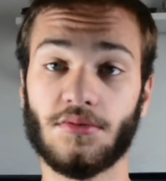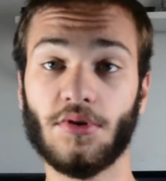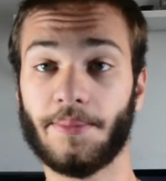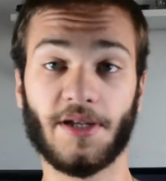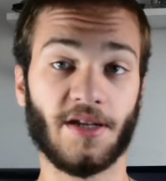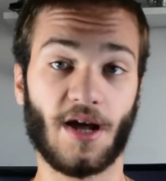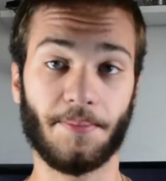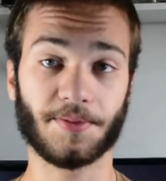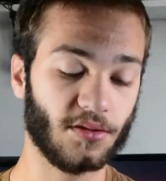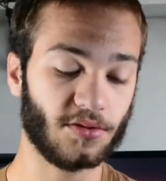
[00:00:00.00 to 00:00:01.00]
to open it
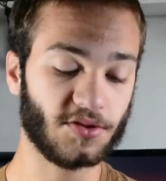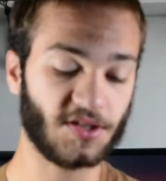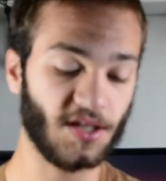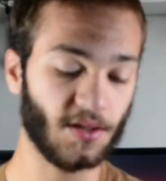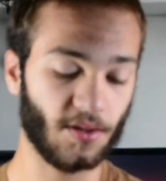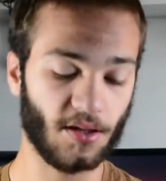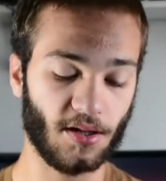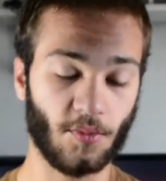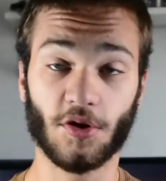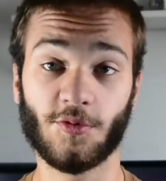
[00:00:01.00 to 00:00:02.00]
up to see
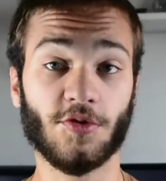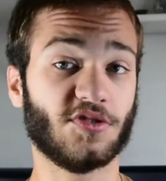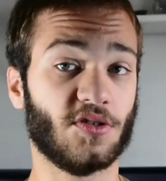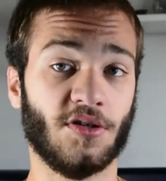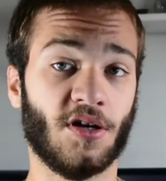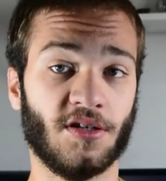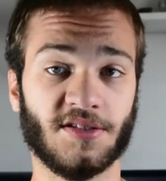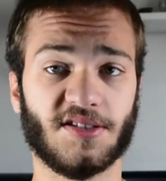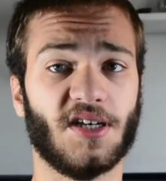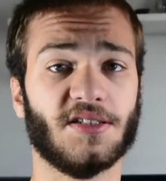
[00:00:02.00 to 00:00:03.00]
uh, what was going on
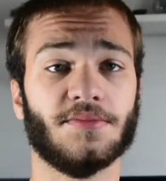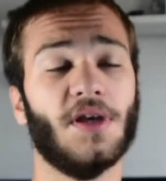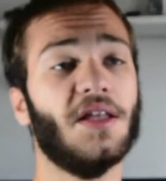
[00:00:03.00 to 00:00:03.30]
inside,